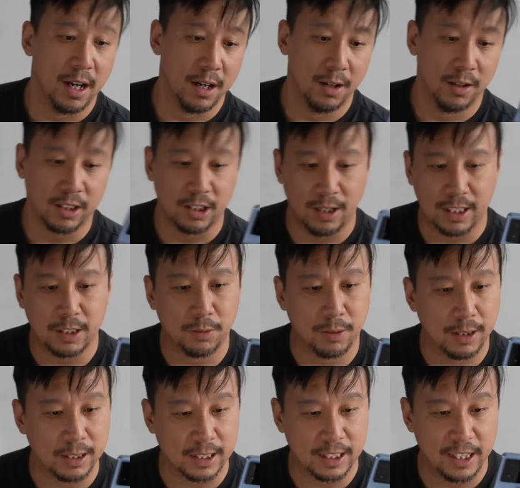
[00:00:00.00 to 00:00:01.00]
And also, I just
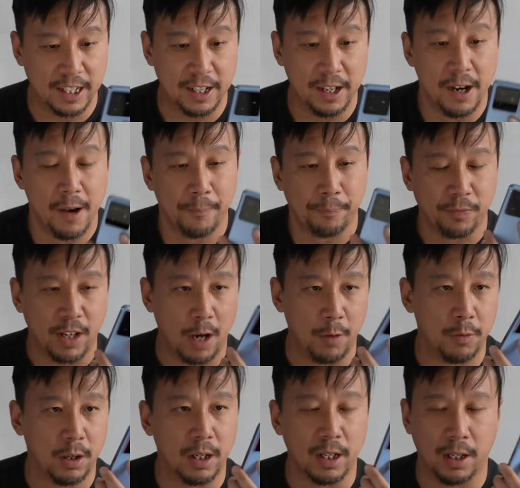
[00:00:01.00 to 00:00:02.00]
want to say, I
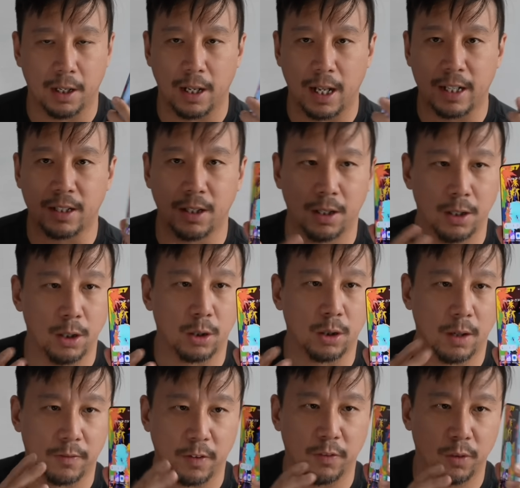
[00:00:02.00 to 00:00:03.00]
really like the
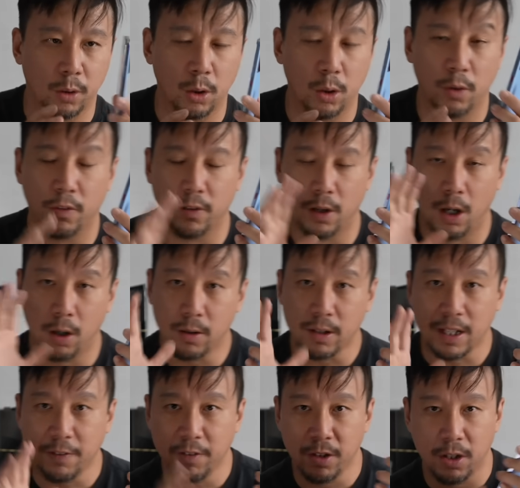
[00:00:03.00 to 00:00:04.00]
look of the phone overall,
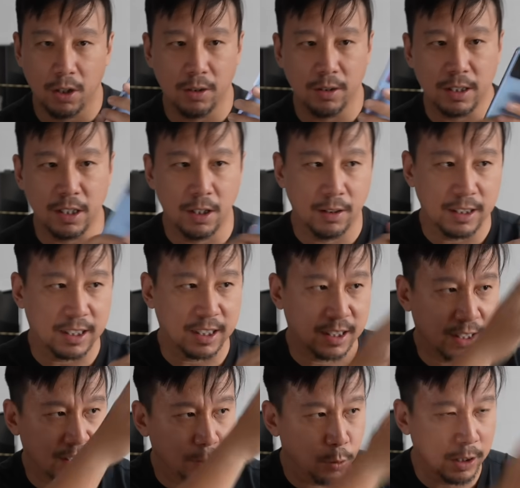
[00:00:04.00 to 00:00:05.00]
even though, you know, it's
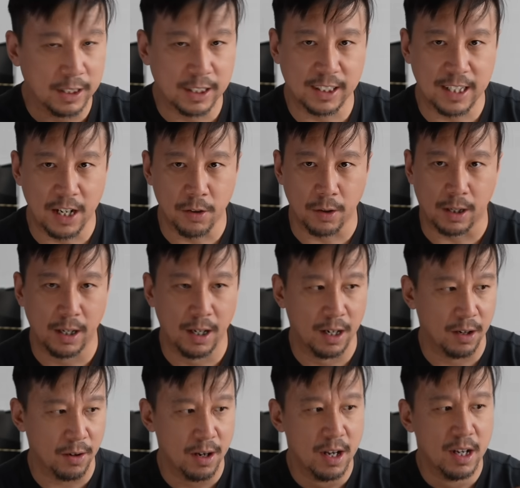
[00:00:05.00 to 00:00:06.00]
just one standard
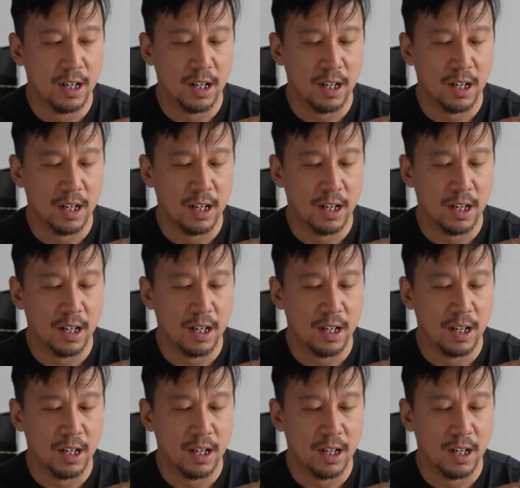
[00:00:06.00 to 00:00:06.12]
color.